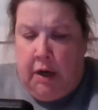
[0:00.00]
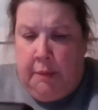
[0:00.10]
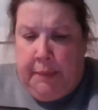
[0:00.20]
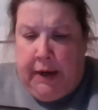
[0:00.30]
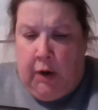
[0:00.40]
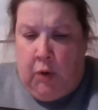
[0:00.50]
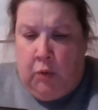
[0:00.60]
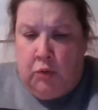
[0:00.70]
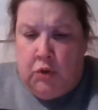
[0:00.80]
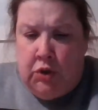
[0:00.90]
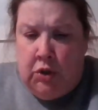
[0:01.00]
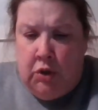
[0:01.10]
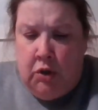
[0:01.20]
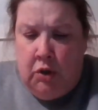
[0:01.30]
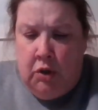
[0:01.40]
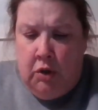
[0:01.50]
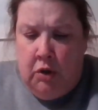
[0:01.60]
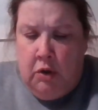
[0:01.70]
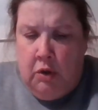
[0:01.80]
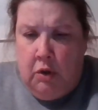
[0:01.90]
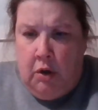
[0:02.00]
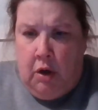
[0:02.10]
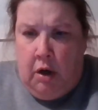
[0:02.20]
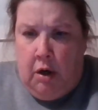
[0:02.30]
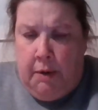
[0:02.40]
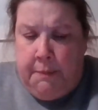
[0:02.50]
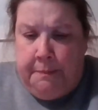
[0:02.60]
about, what